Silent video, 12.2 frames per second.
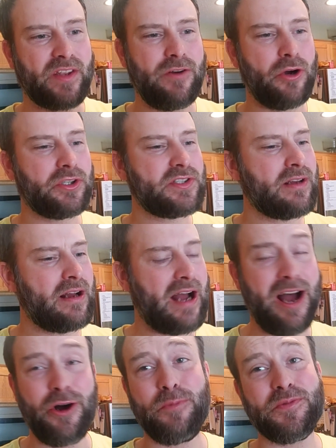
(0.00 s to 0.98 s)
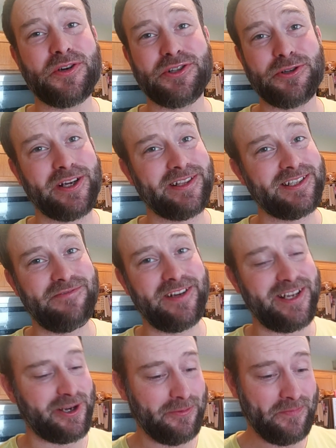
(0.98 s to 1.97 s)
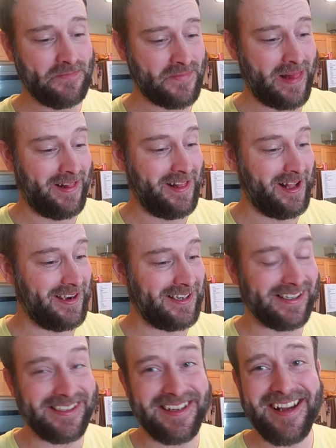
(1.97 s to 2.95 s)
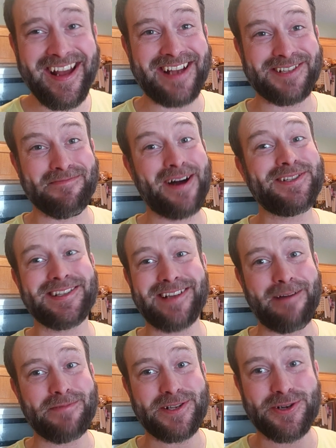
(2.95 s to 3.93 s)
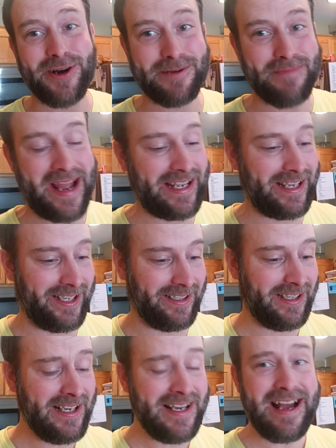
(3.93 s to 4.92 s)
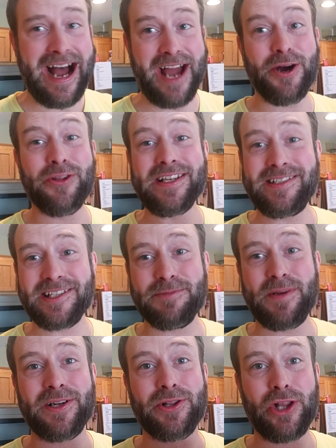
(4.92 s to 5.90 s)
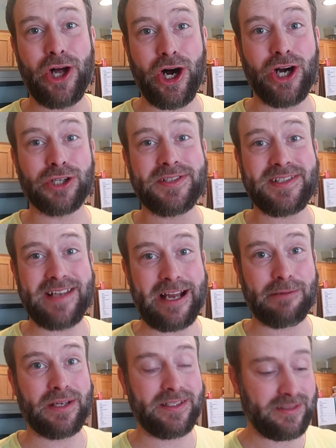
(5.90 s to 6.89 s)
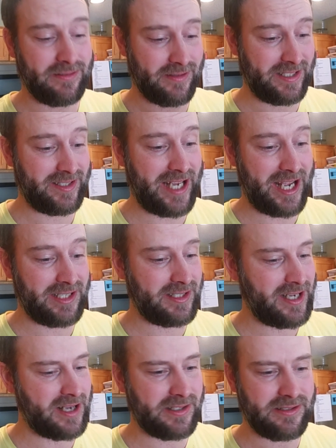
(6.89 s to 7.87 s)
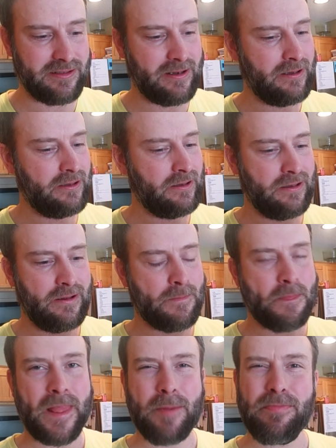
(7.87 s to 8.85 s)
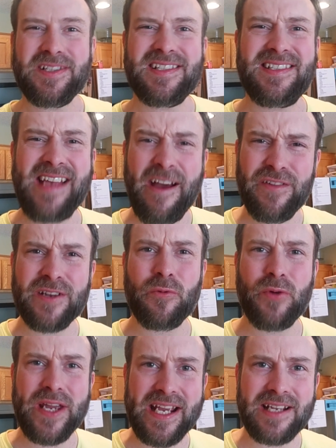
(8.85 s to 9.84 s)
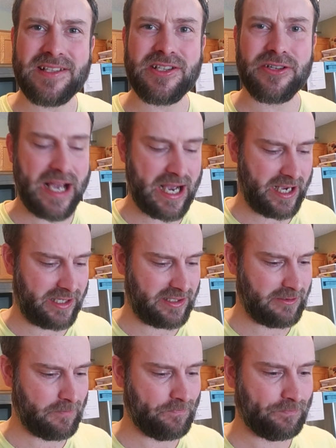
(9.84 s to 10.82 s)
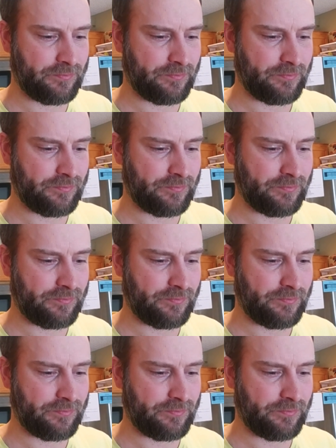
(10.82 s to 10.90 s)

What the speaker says: Folks, I hope you're enjoying this video as much as I'm enjoying making it. I know this has been a long segment, this taste test, but 7 weeks, you guys.